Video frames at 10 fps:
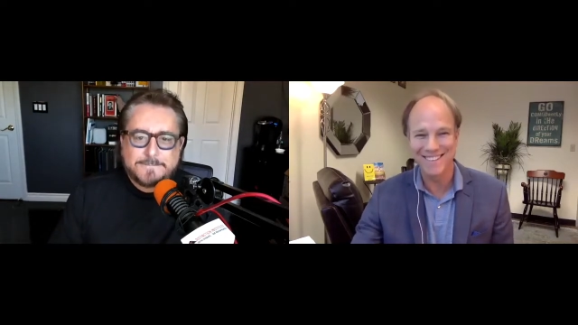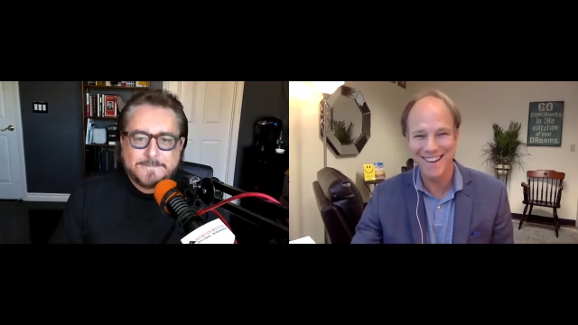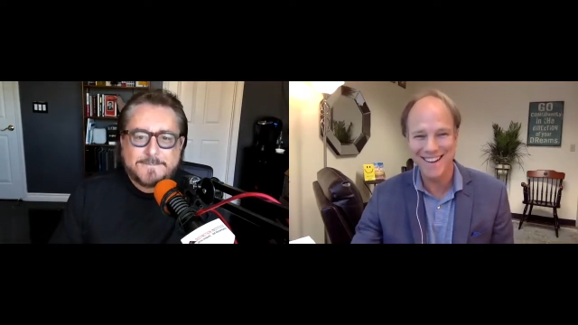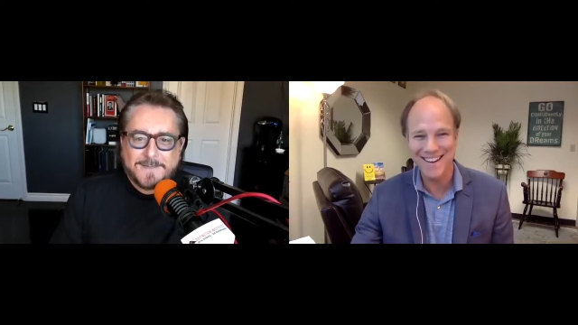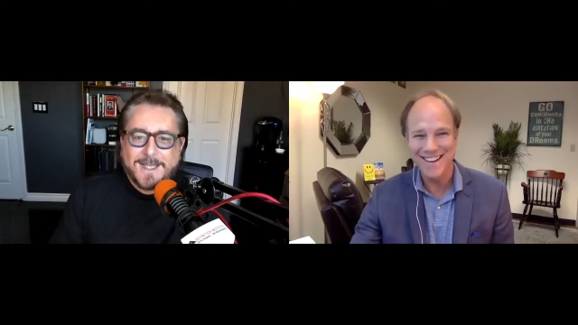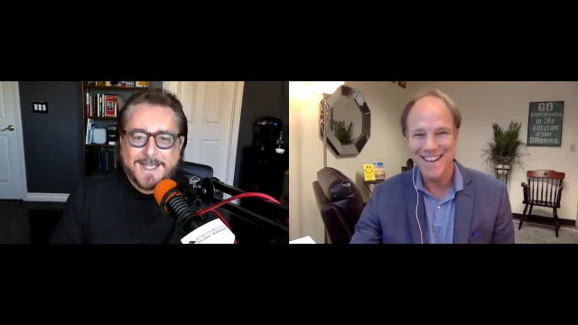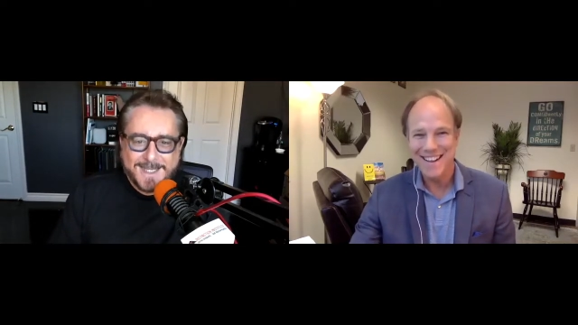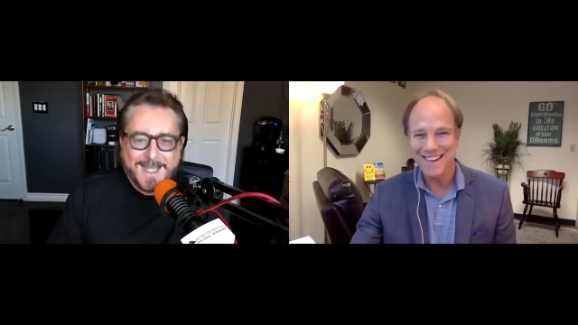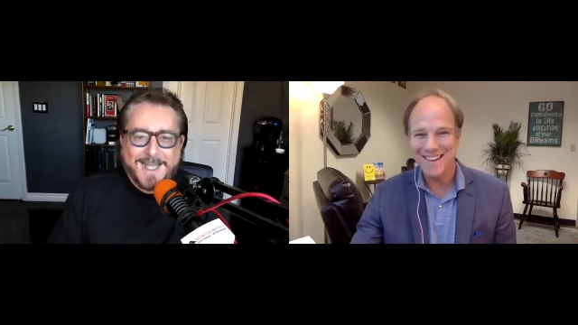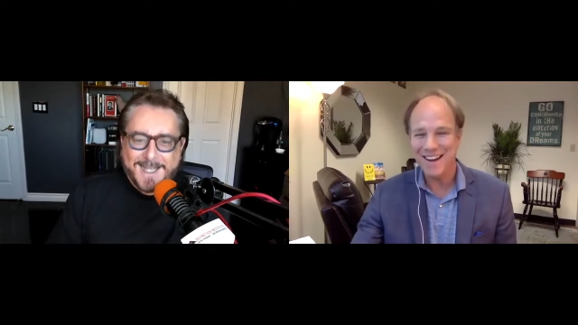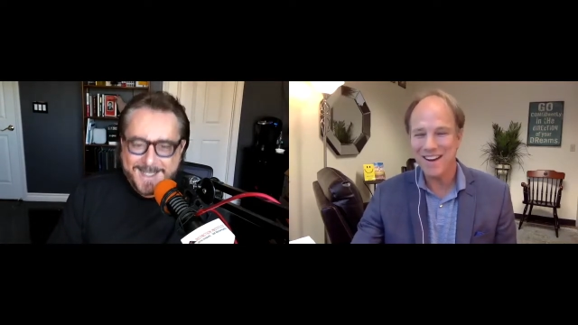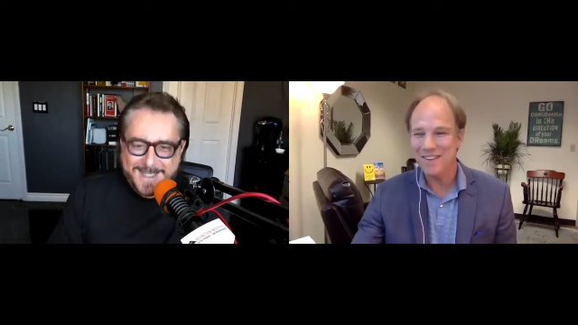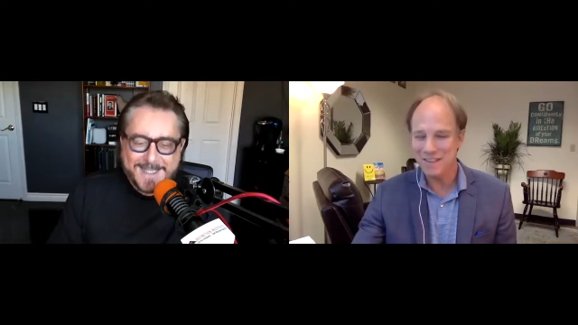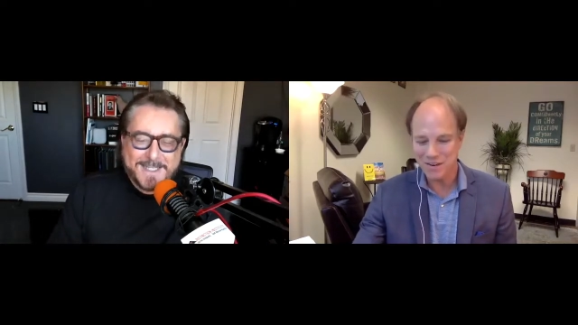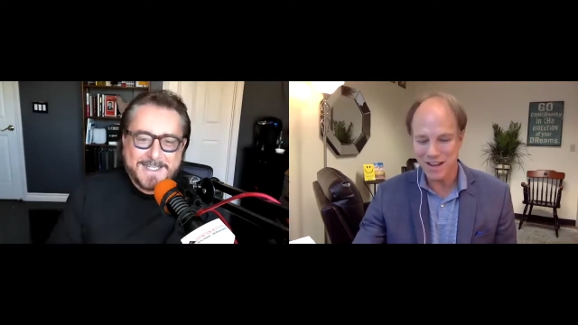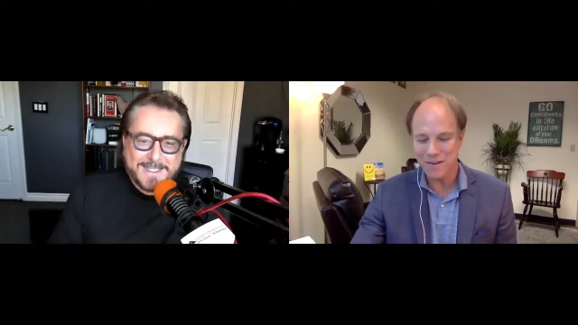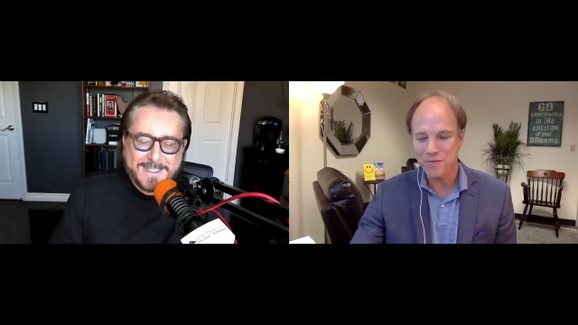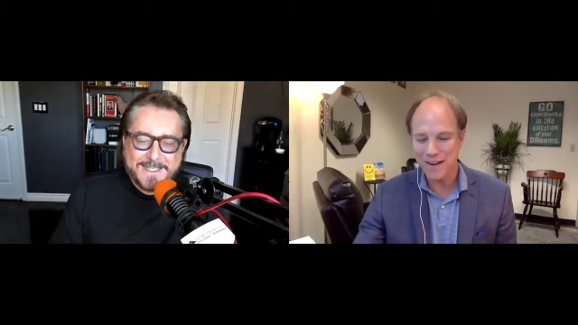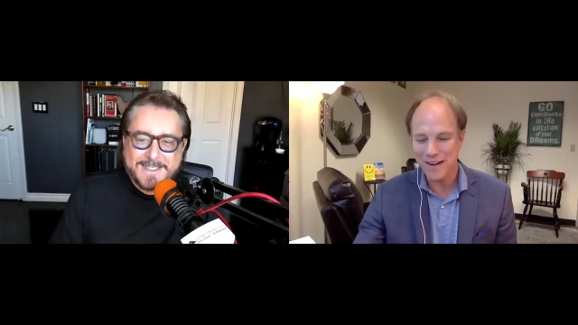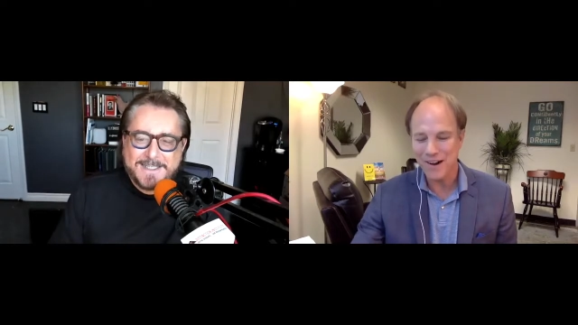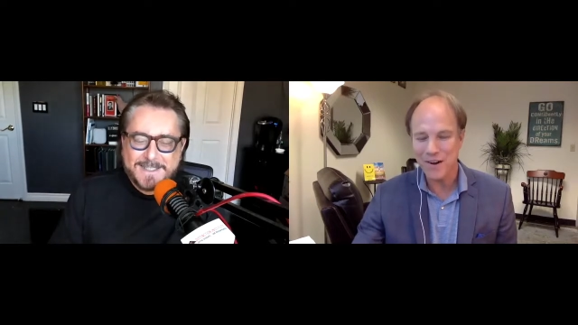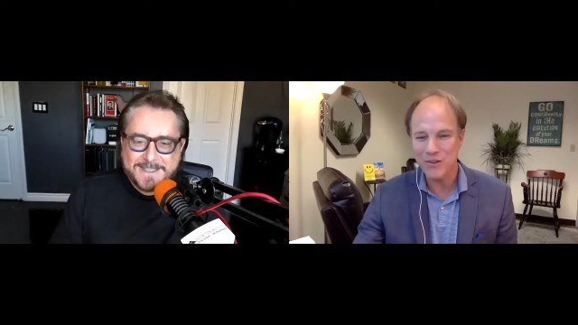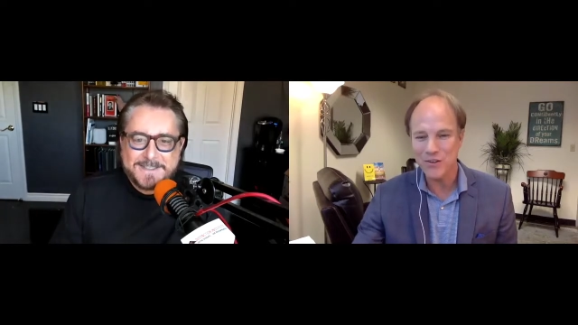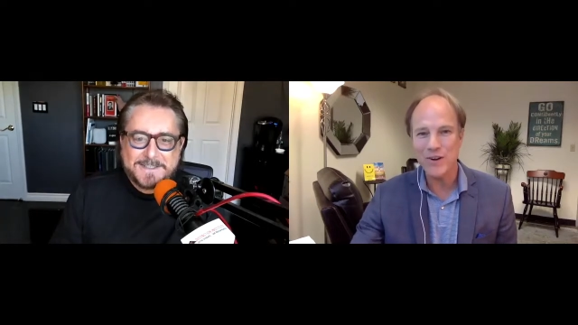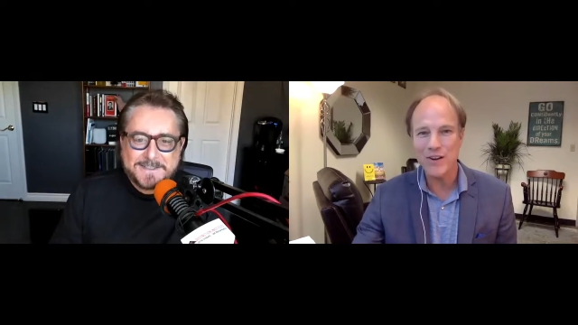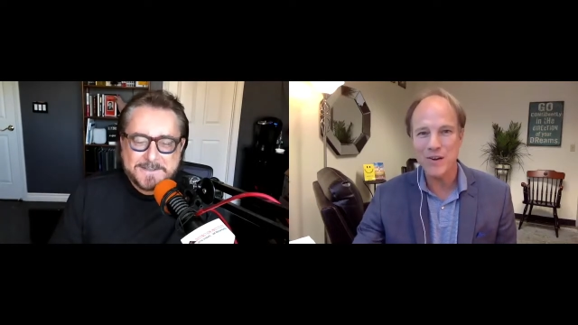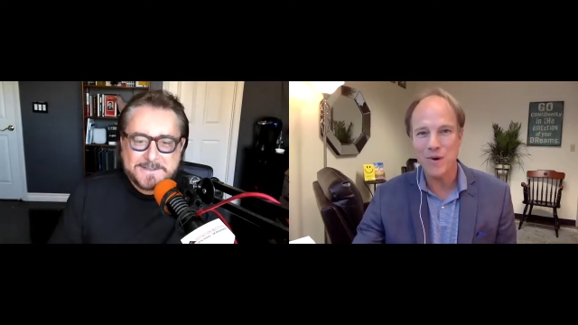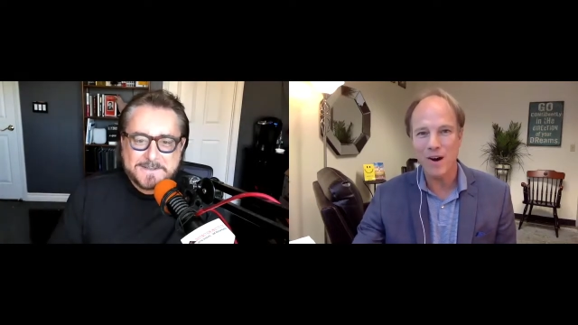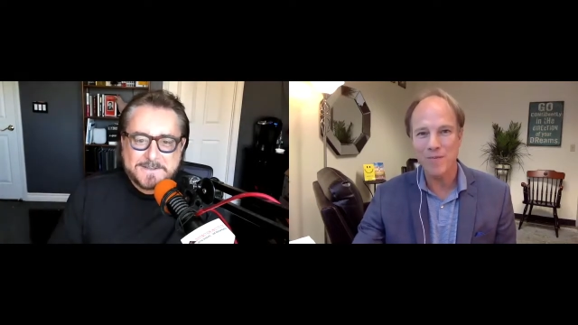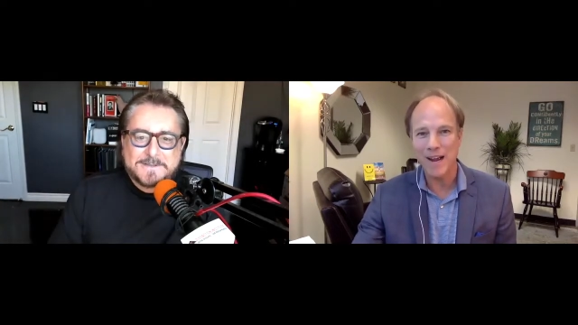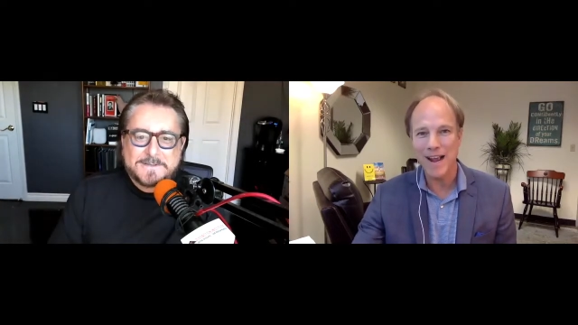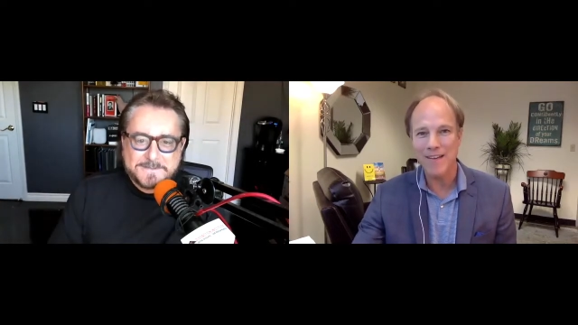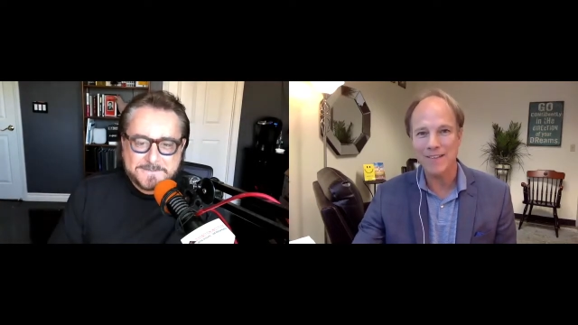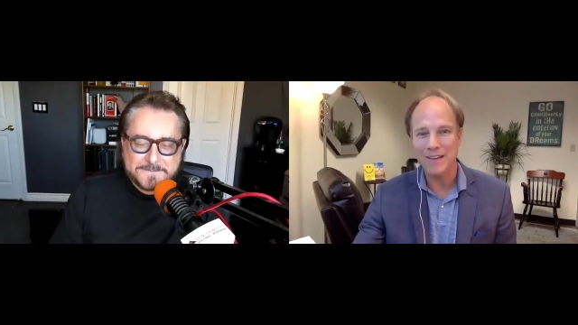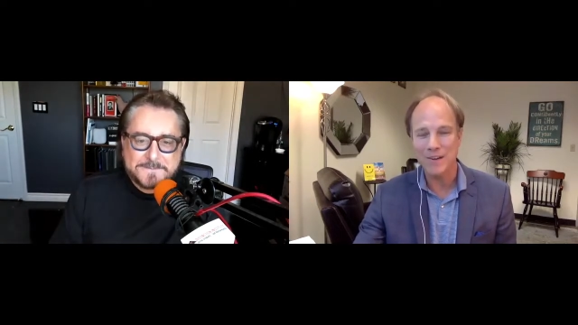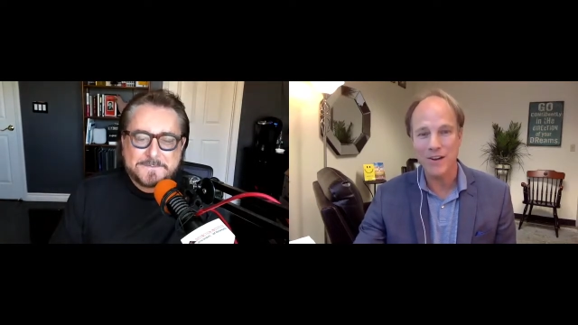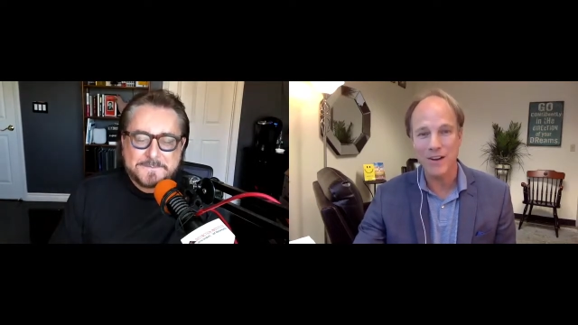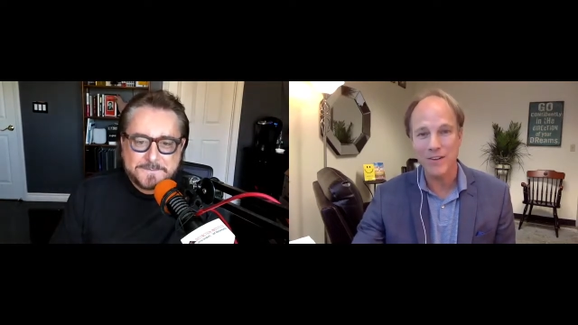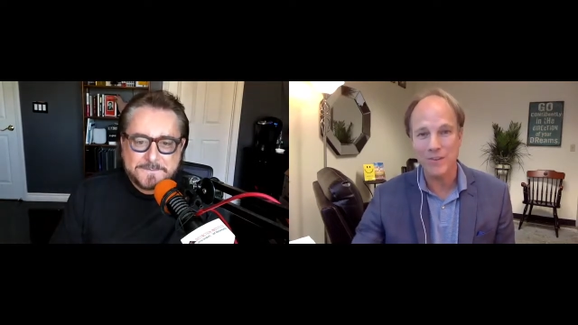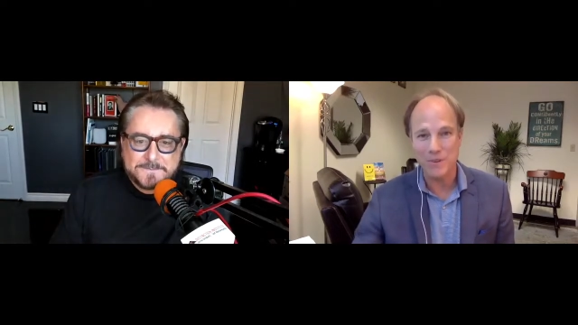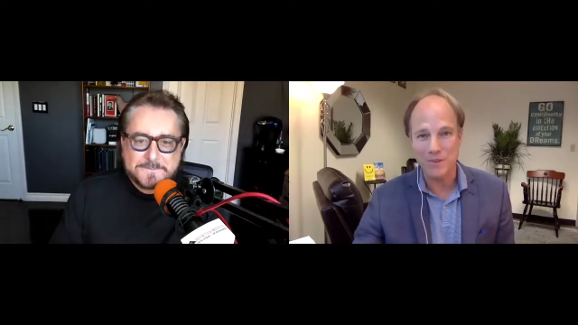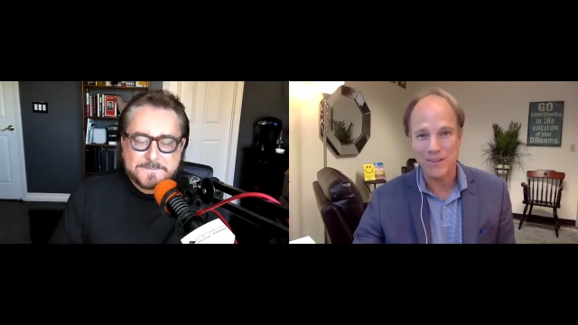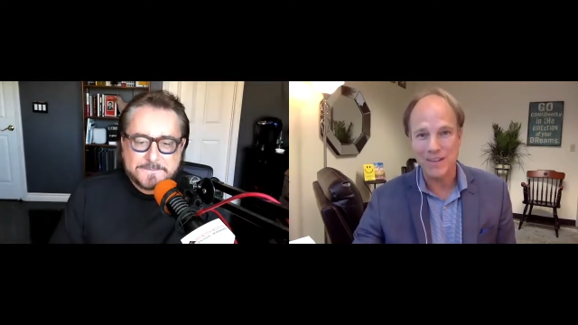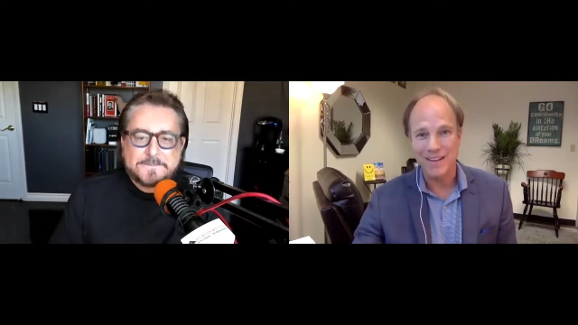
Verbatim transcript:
Speaker 1: right? You got to find out how clear you are by asking your customers,